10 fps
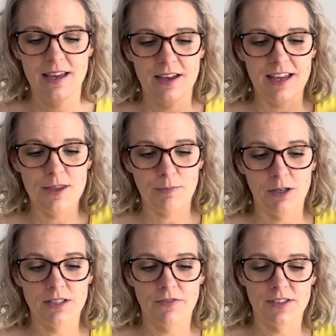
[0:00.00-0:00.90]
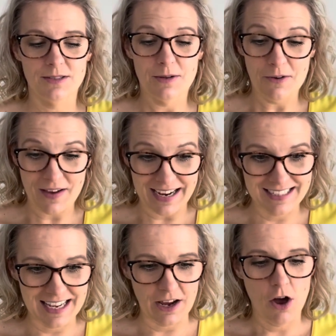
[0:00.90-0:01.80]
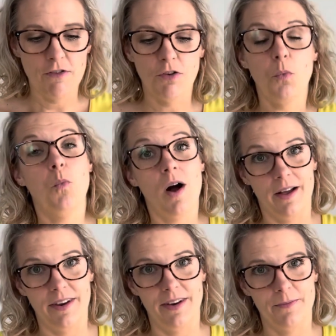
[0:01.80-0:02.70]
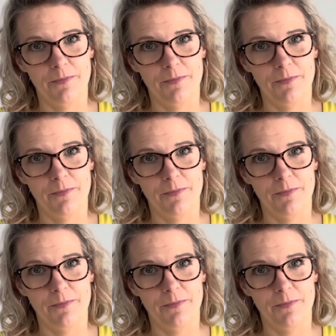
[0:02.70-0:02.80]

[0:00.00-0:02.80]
in the process of acting for one